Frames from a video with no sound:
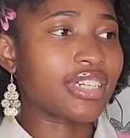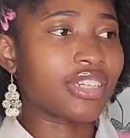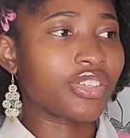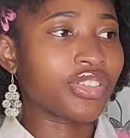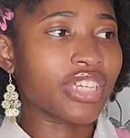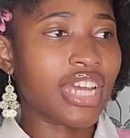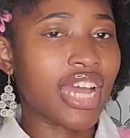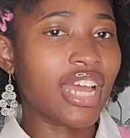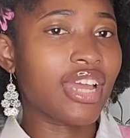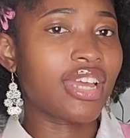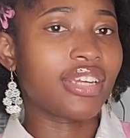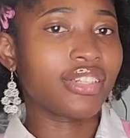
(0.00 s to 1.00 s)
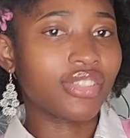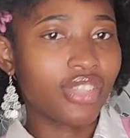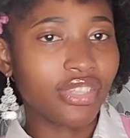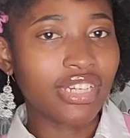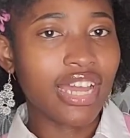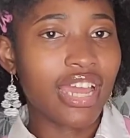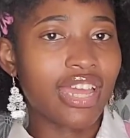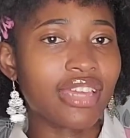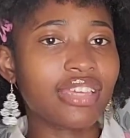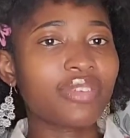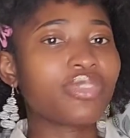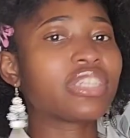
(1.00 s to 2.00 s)
another guy, and another guy,
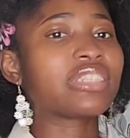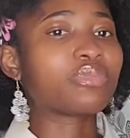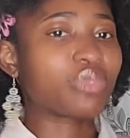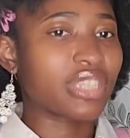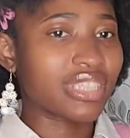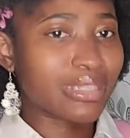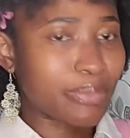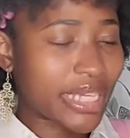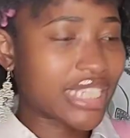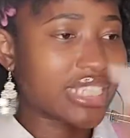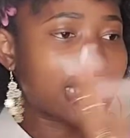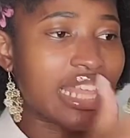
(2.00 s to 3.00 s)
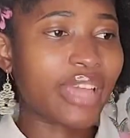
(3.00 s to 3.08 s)
even with the space,